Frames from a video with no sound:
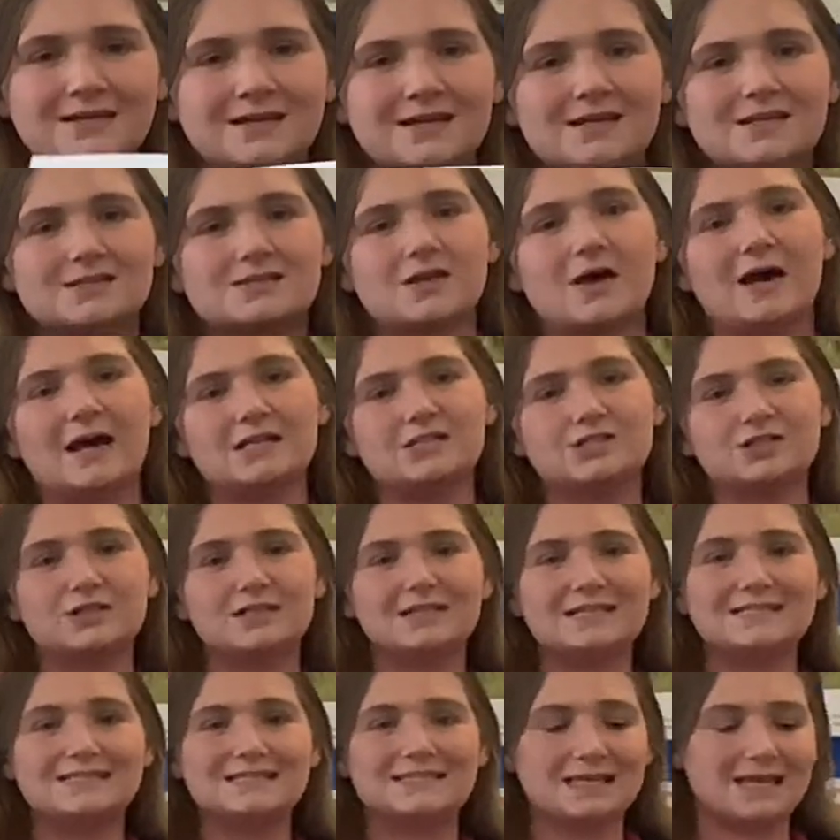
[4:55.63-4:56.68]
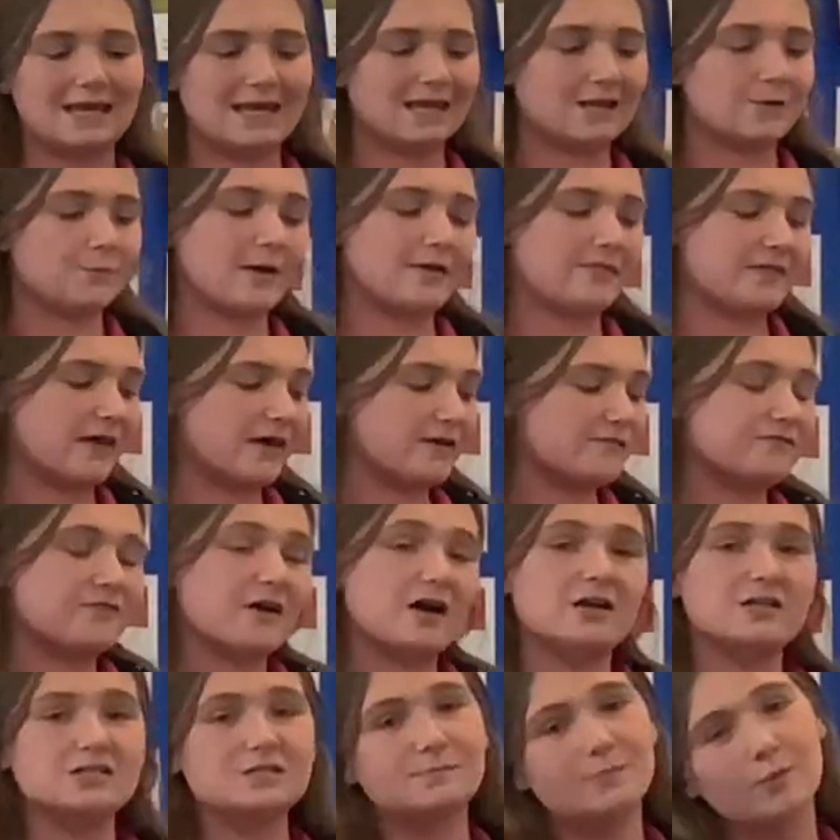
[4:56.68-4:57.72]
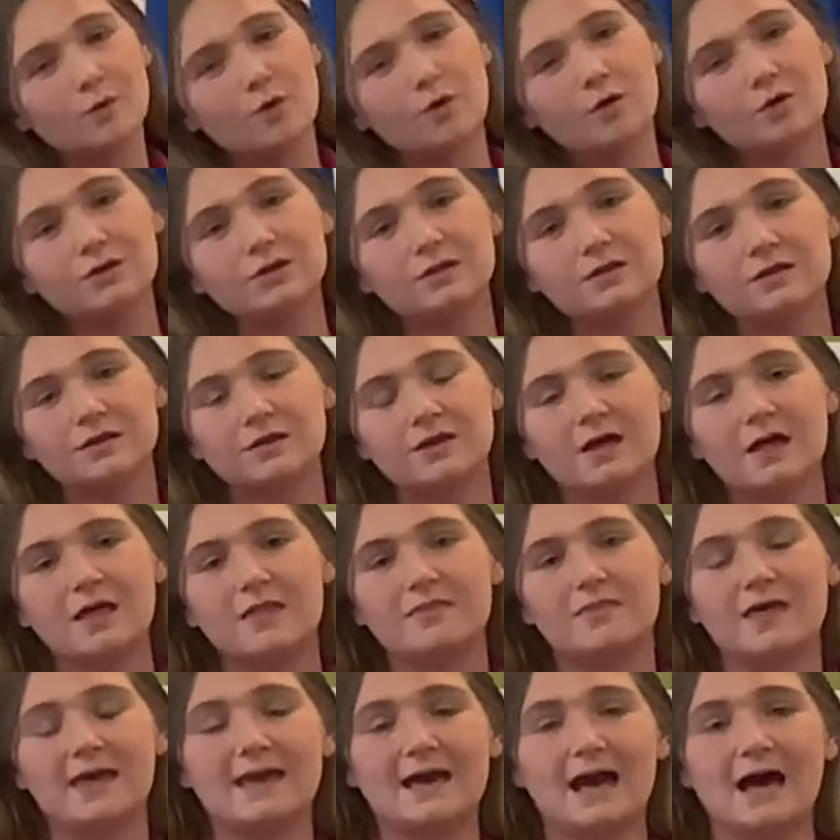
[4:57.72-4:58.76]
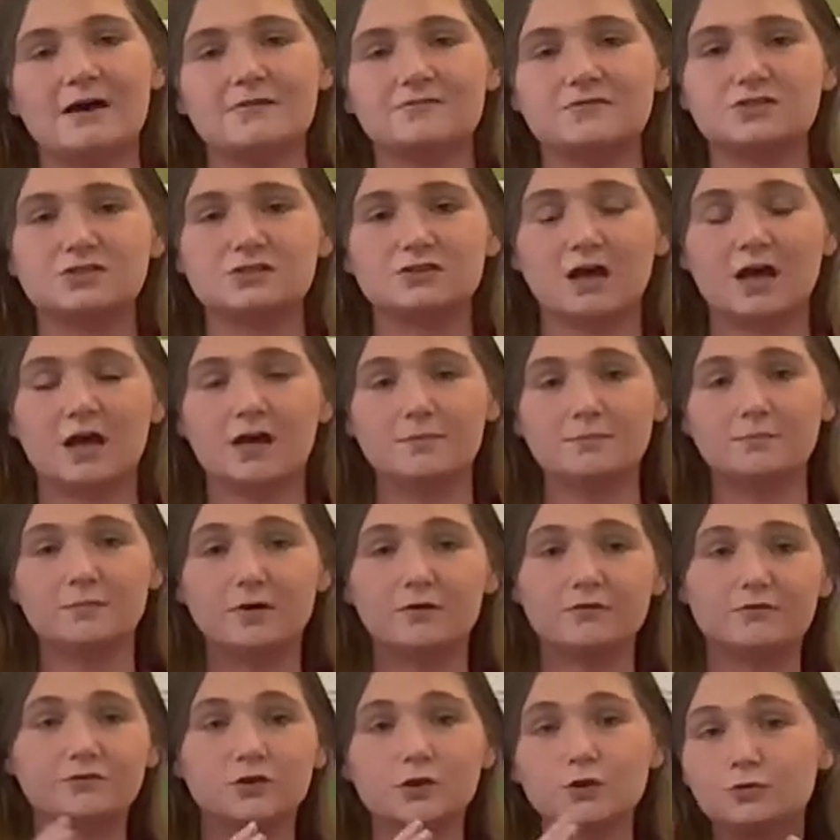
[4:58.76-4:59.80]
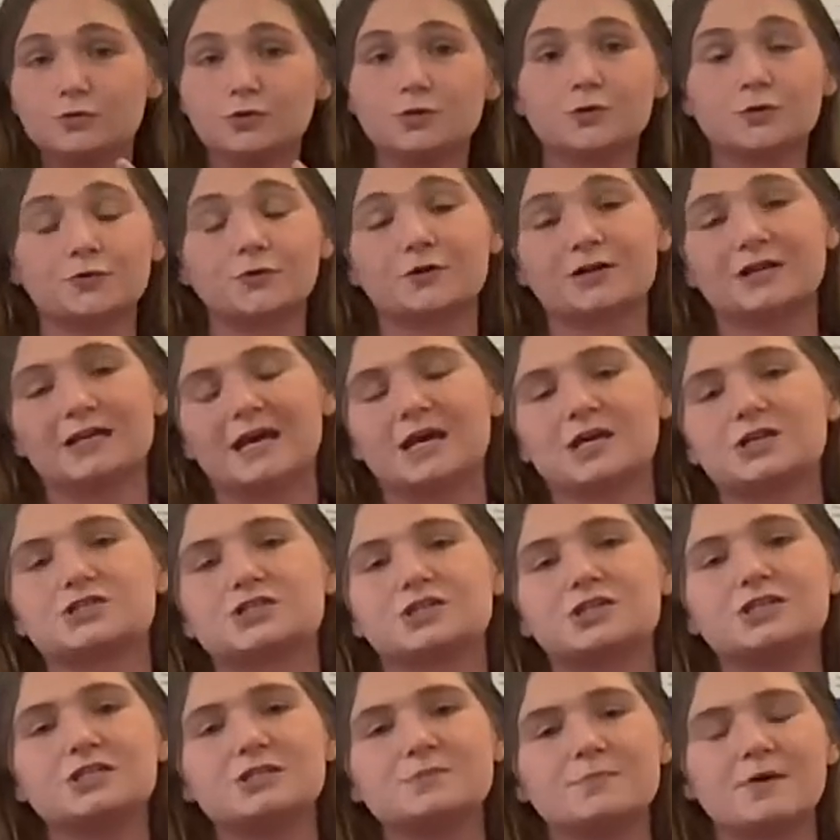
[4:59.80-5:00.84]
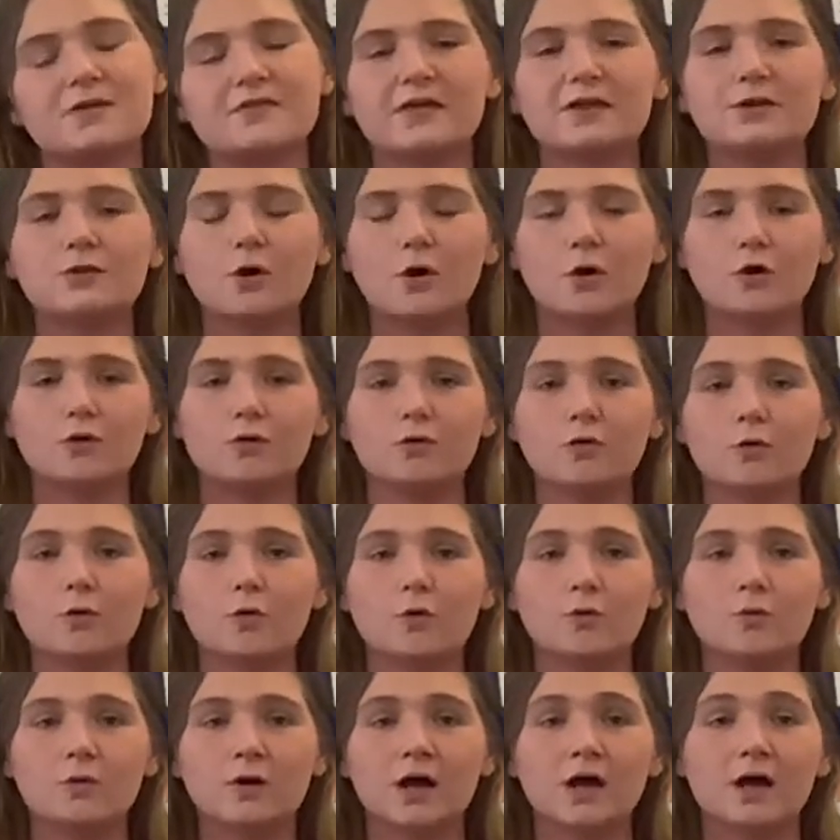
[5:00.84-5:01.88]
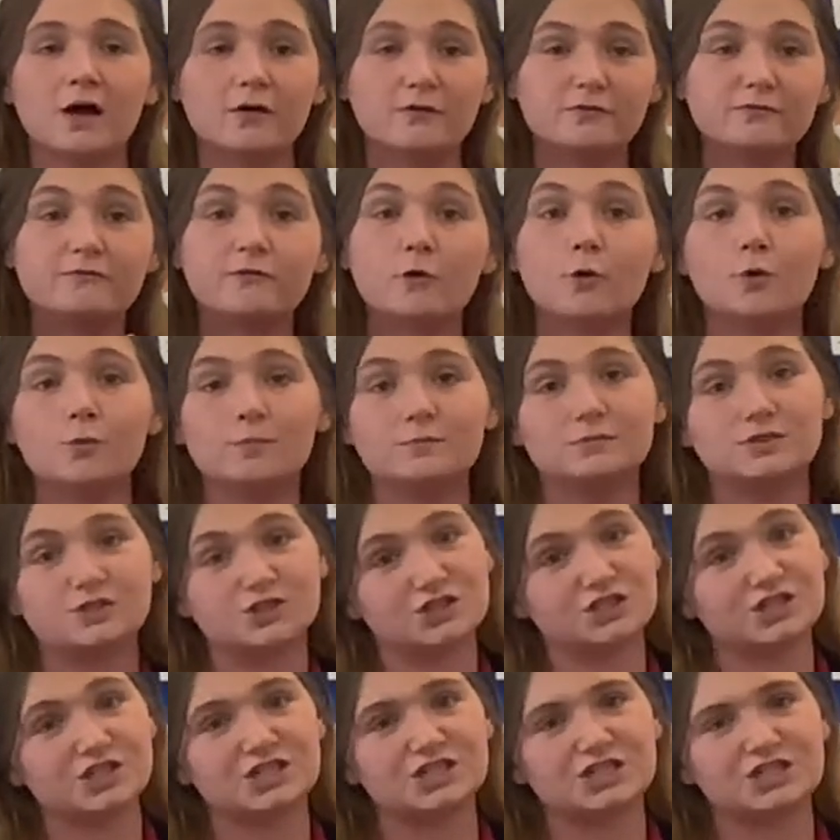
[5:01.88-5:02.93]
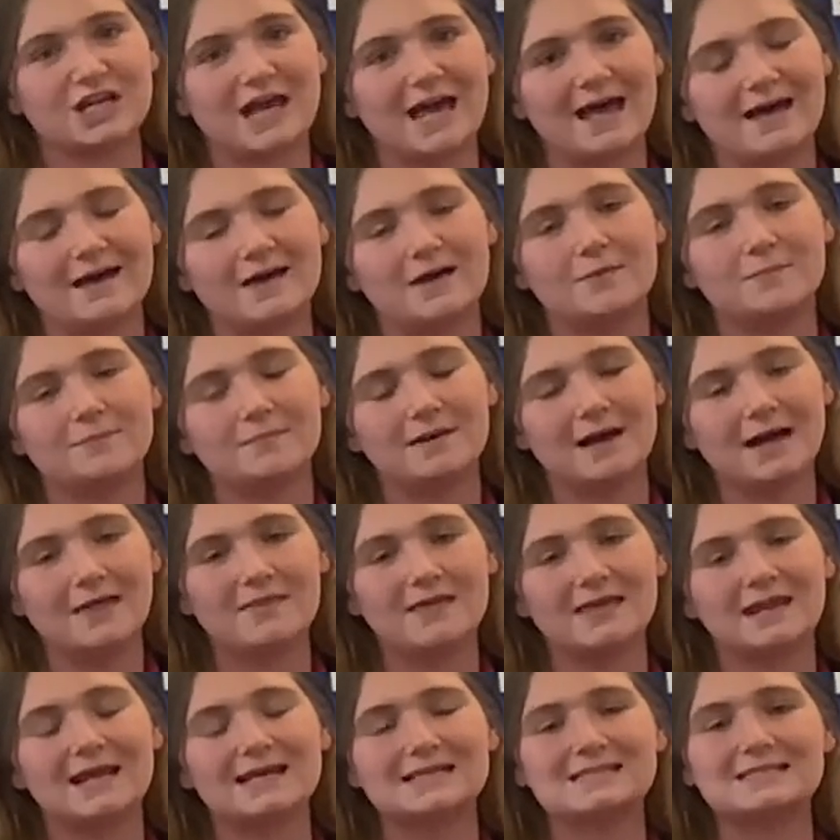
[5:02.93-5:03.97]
So as you can see, when they're first born, they have a few neural connections, but they're not all formed just yet. And then as